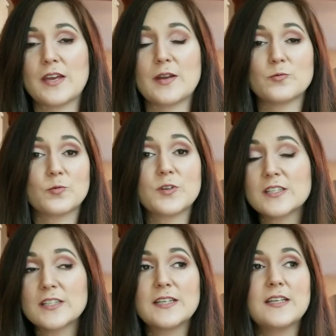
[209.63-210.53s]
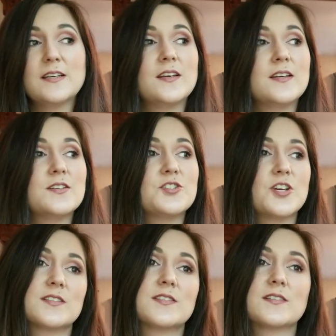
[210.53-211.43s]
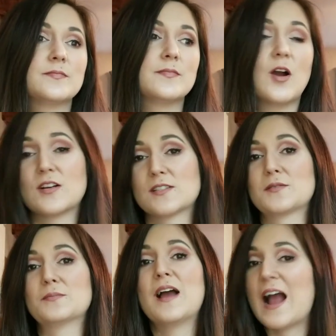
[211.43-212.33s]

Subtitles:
and really just awesome.